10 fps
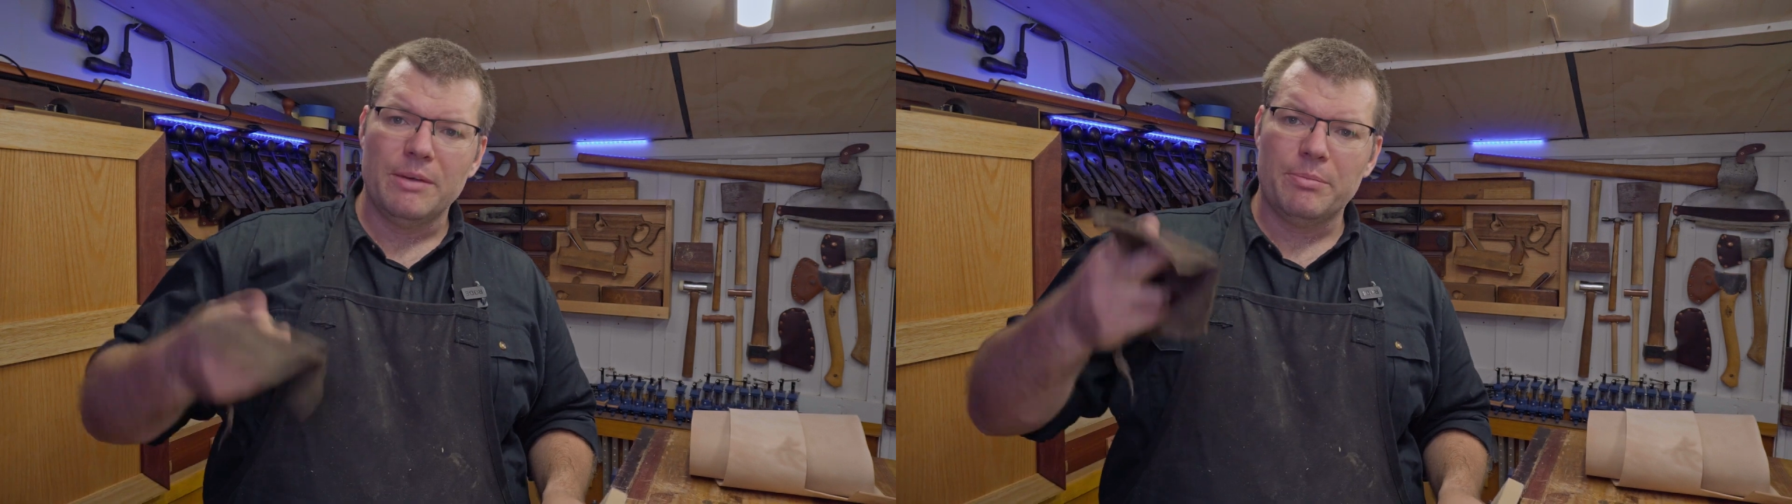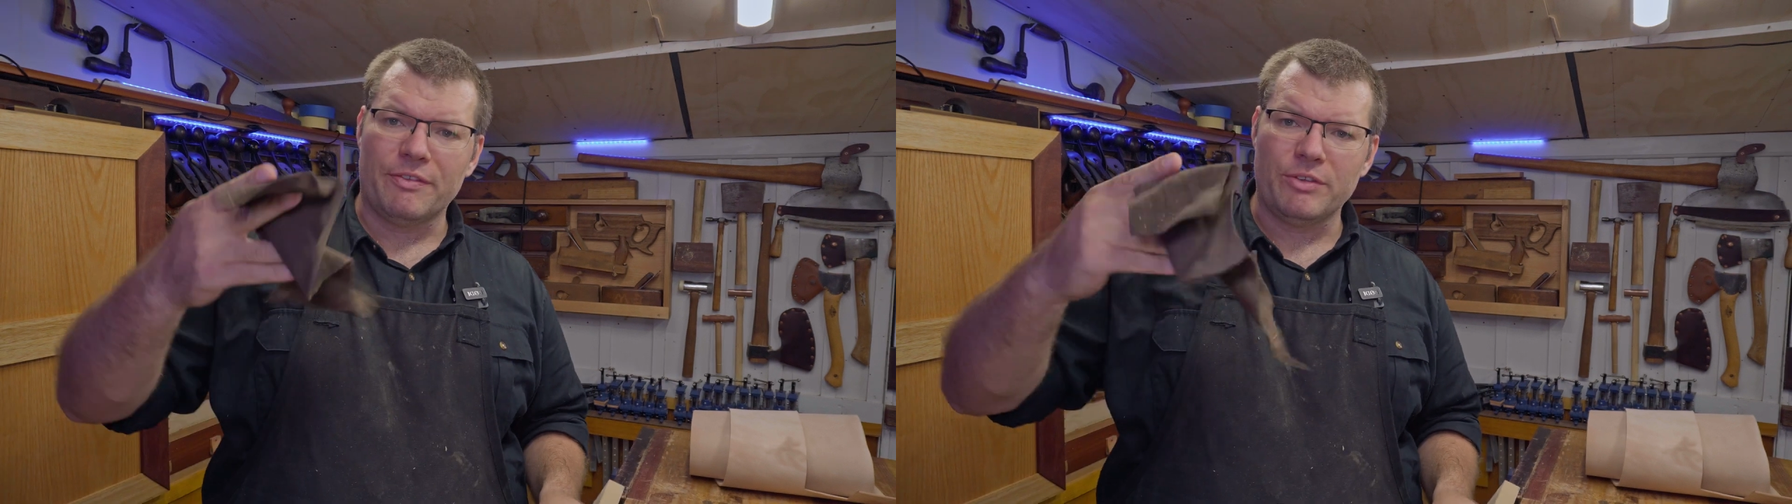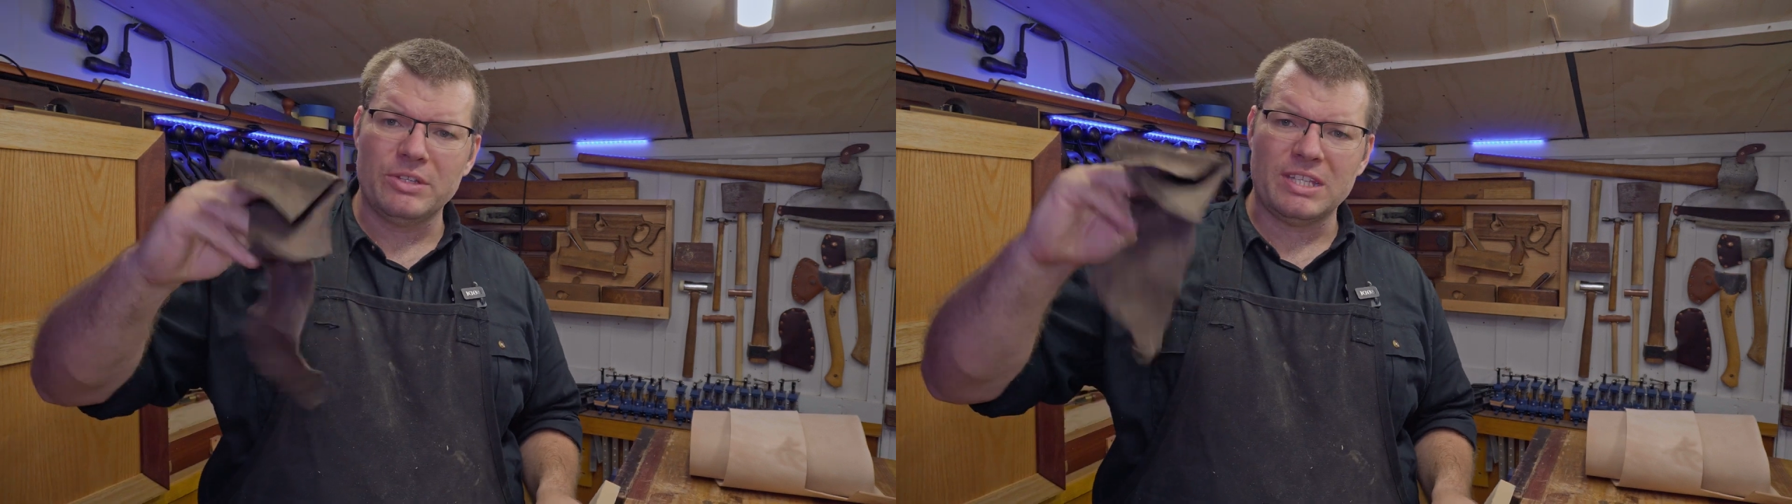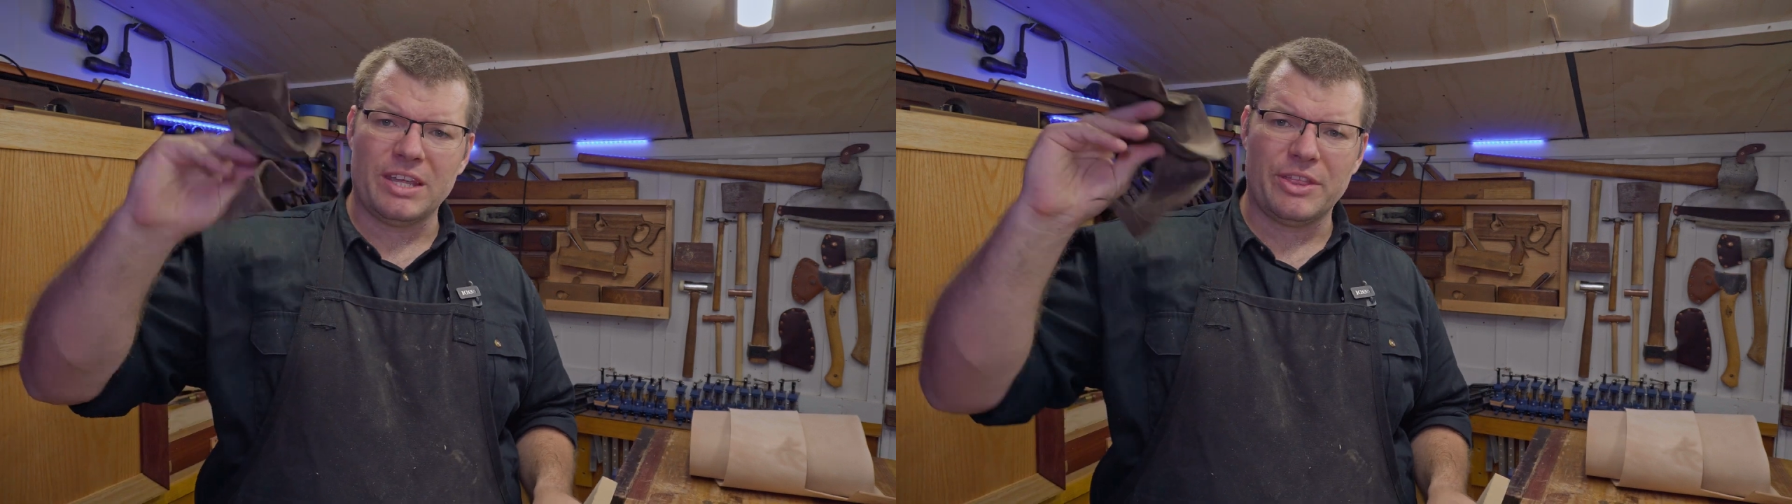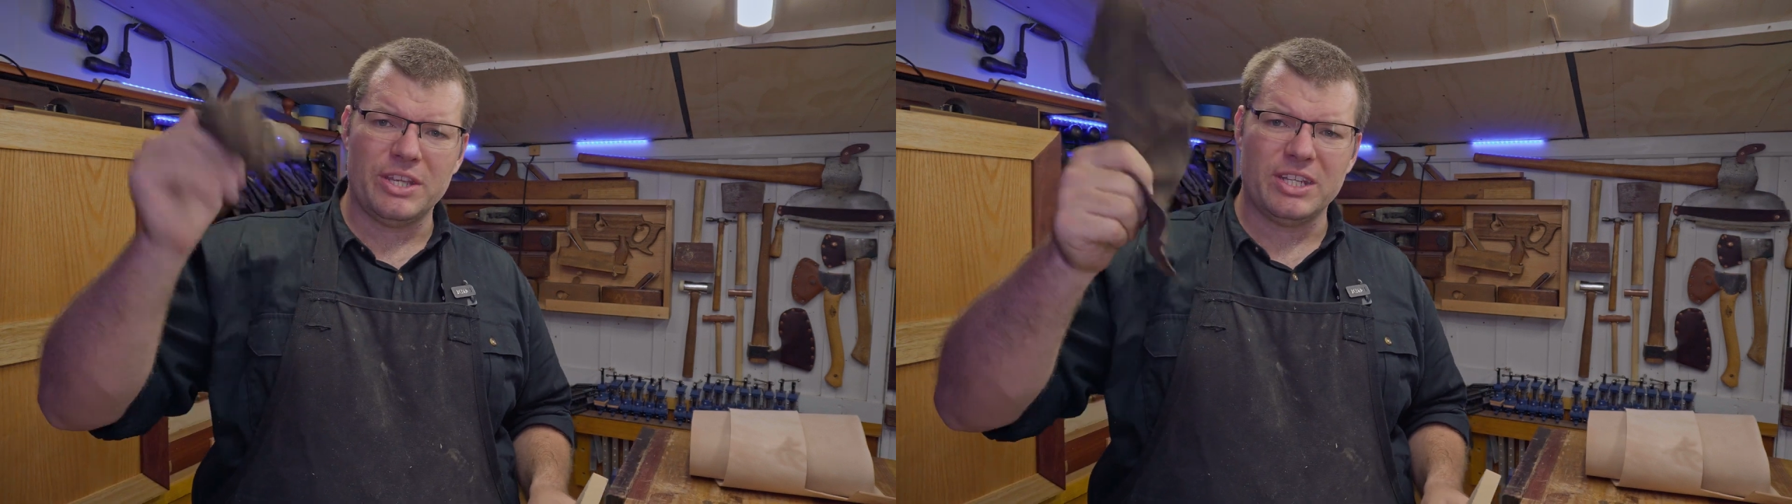But if you're
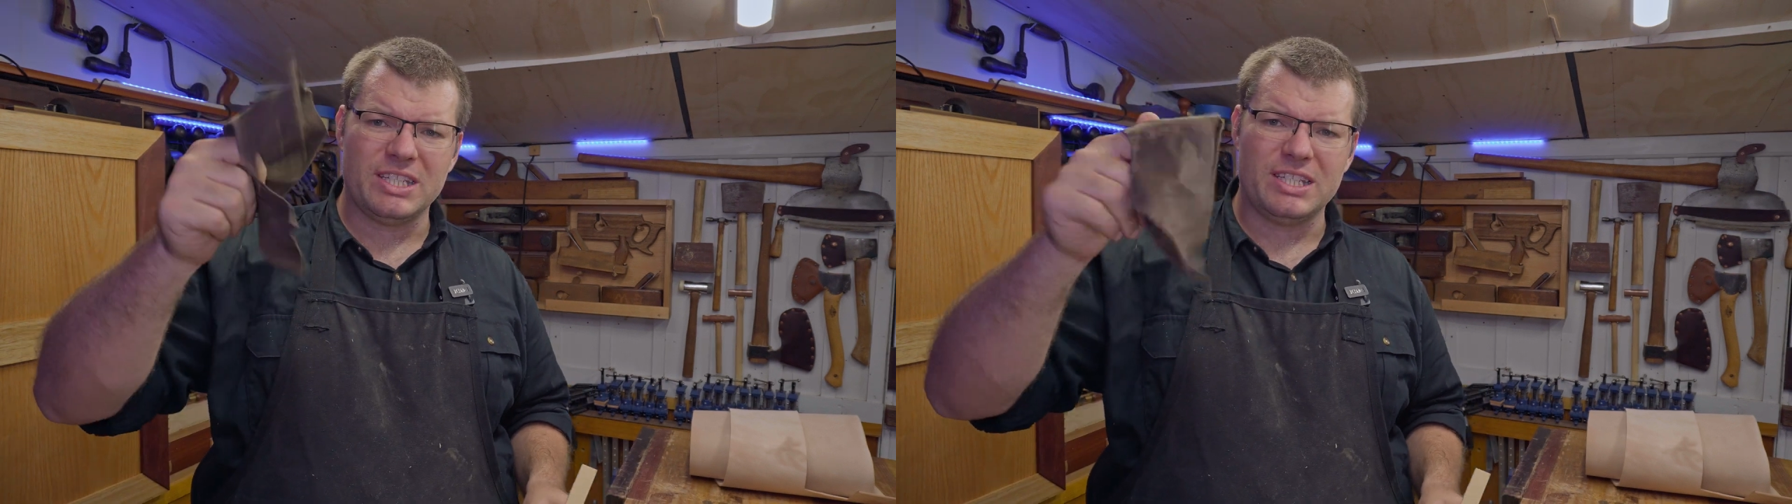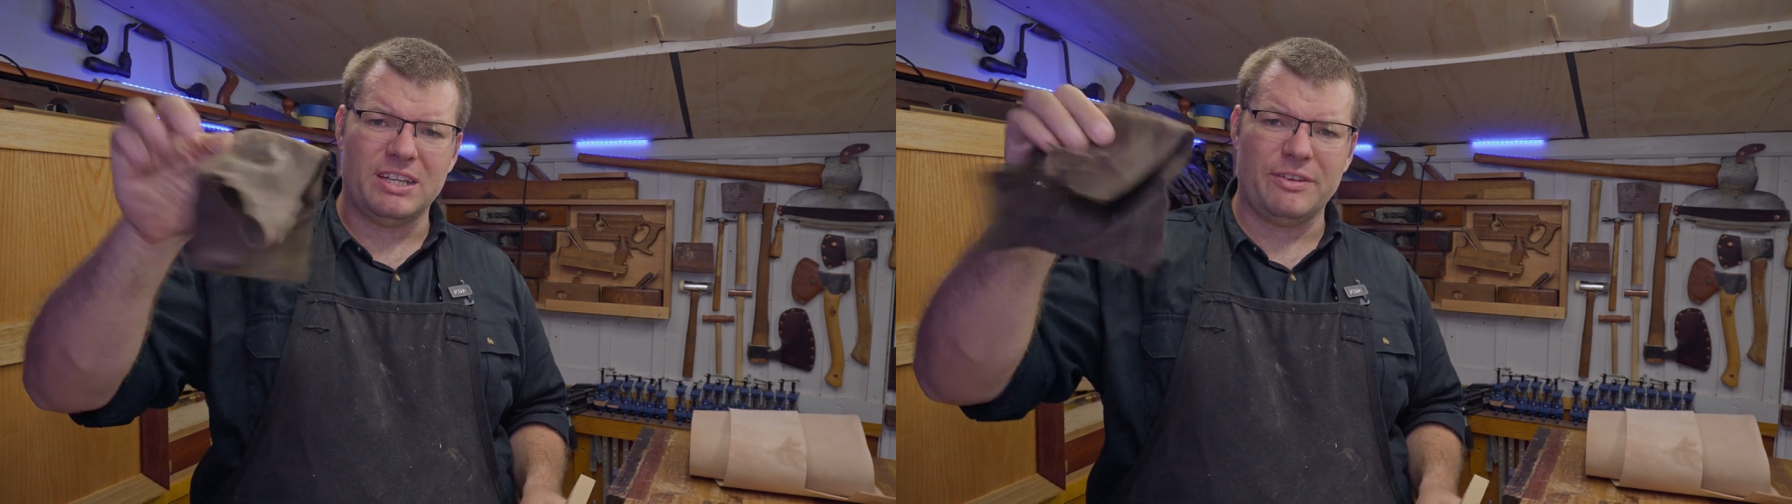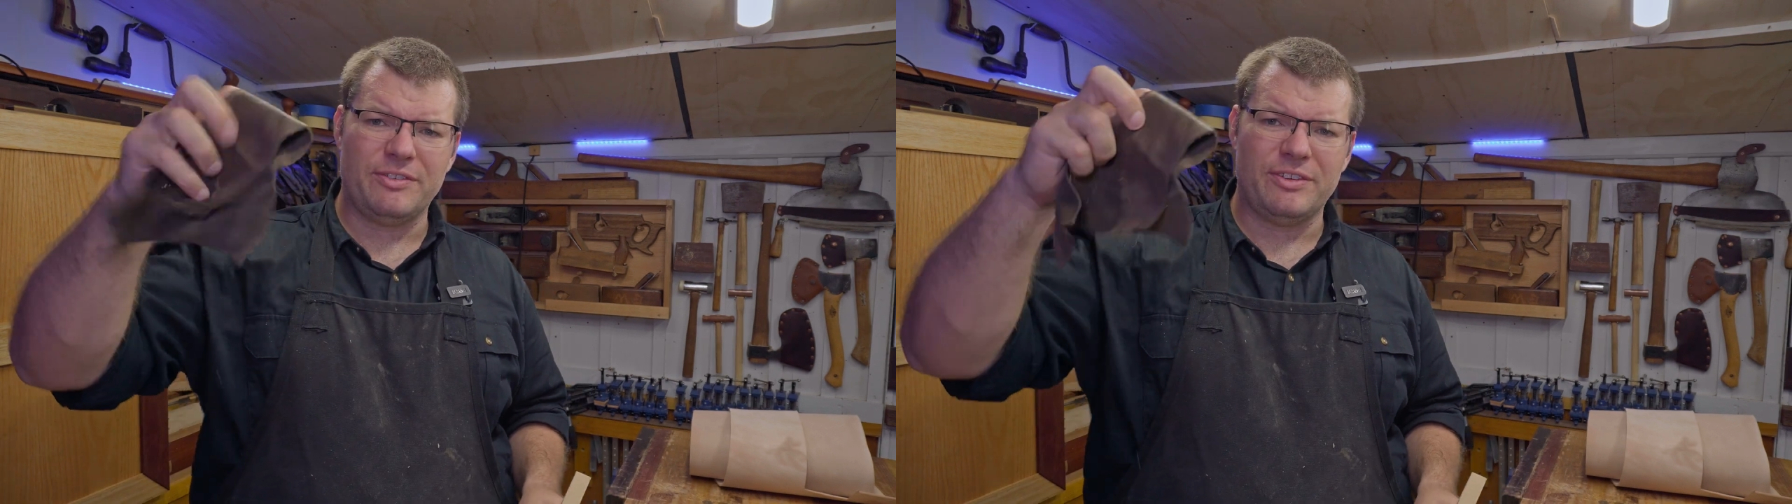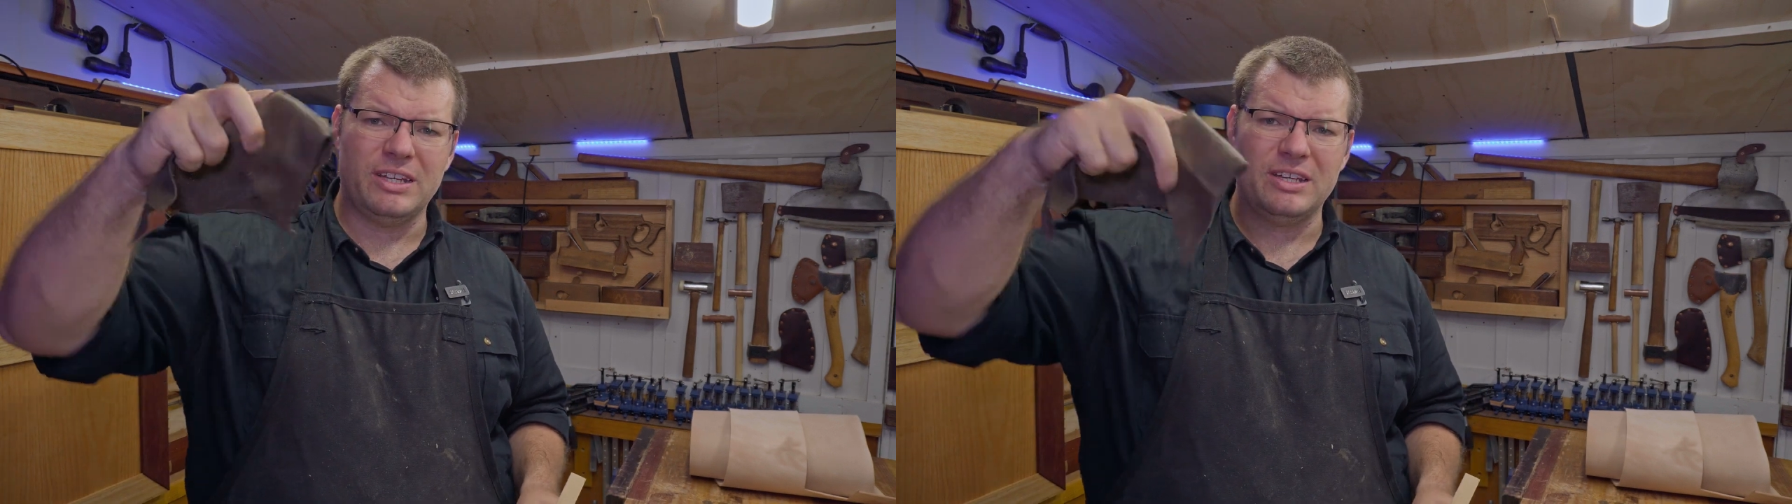using thinner stuff,